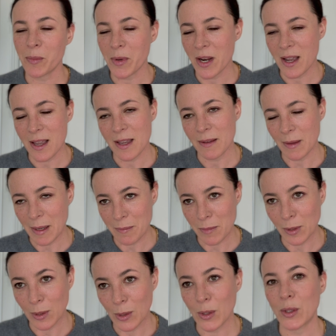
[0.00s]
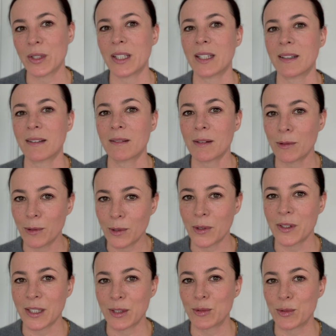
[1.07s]
but I'm learning
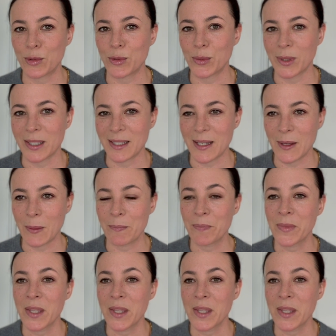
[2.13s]
to do it now.